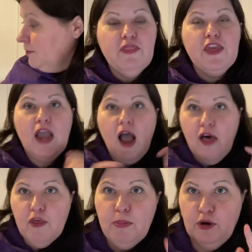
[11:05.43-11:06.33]
the
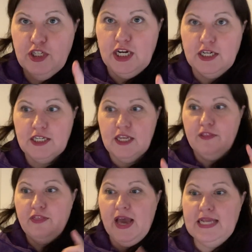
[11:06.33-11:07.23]
other product
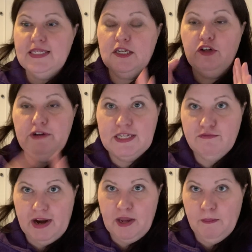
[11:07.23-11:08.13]
that
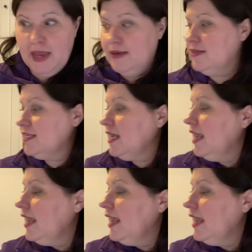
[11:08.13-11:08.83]
Chris recommends